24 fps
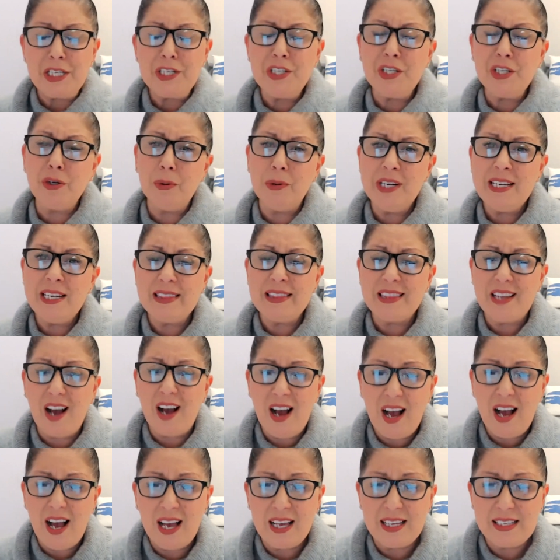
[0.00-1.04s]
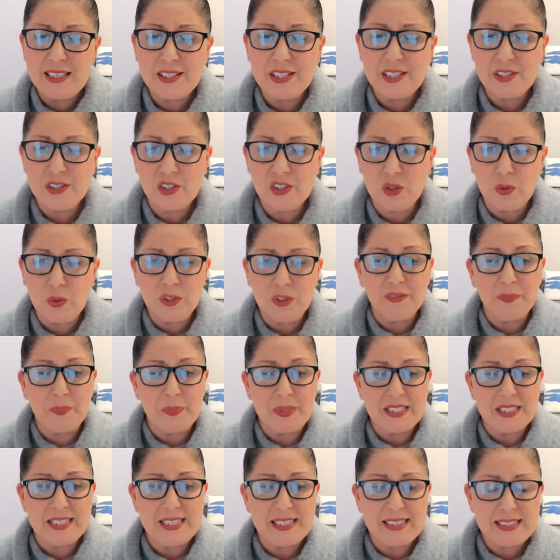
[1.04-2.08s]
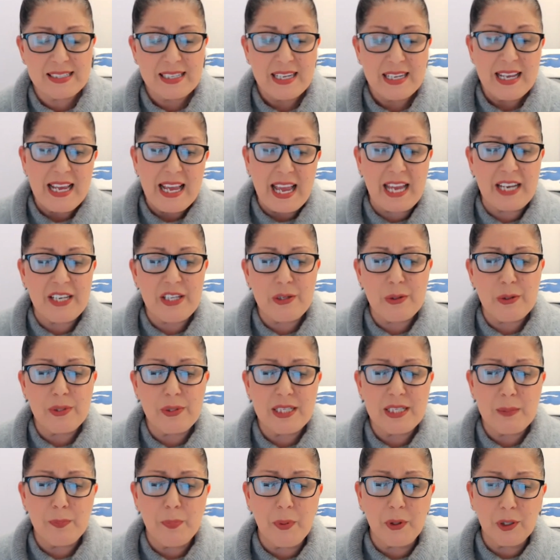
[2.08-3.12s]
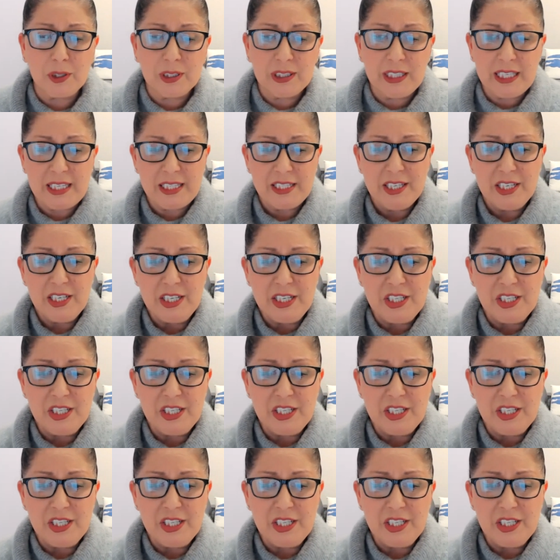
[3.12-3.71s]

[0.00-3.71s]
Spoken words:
degree at the Haas School of Business at UC Berkeley.